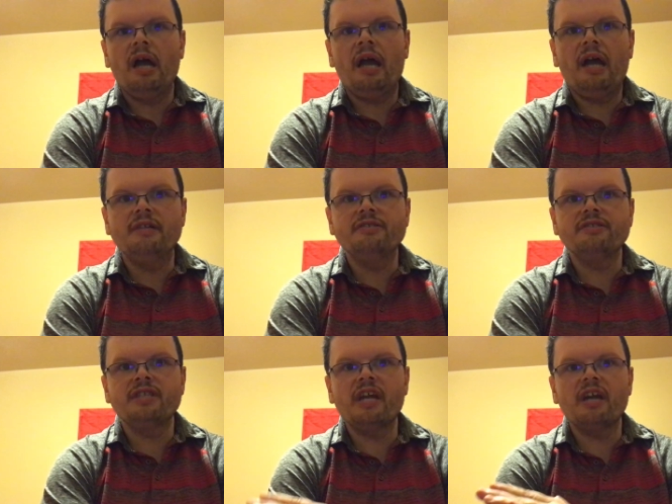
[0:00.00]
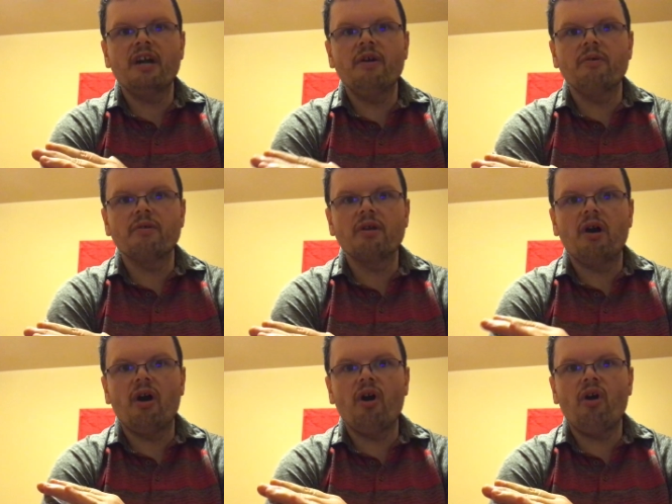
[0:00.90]
and take out
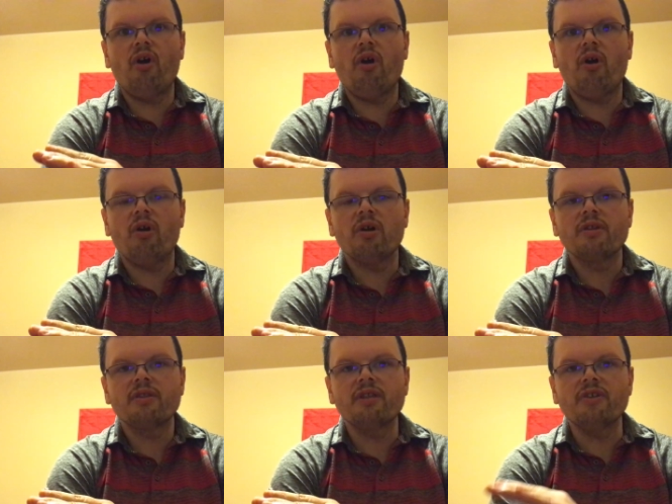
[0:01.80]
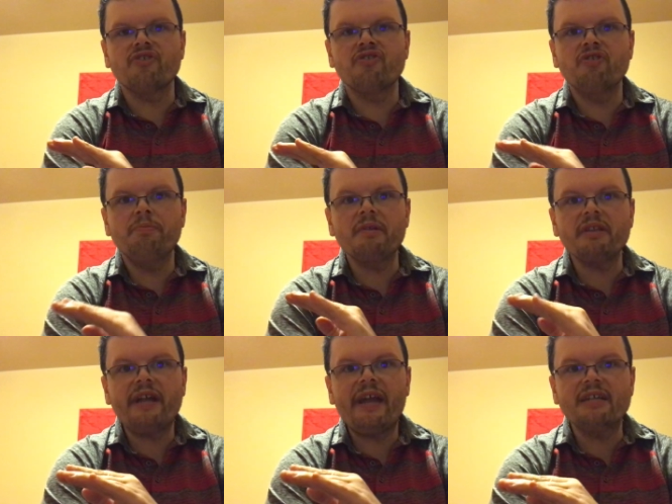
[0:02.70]
all the stupid
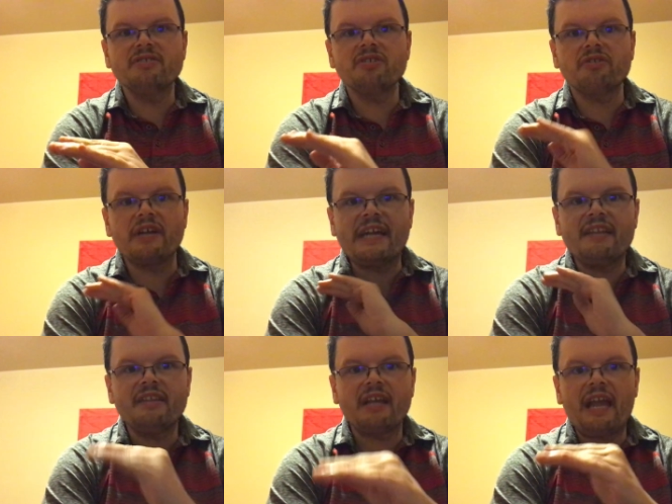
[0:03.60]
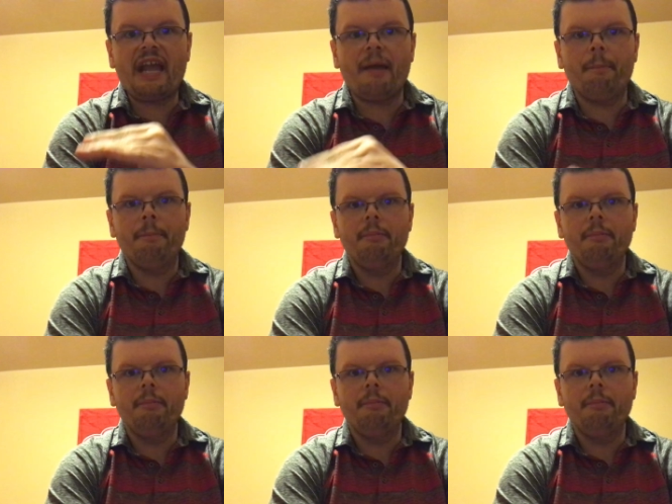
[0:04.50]
legs that are in the game.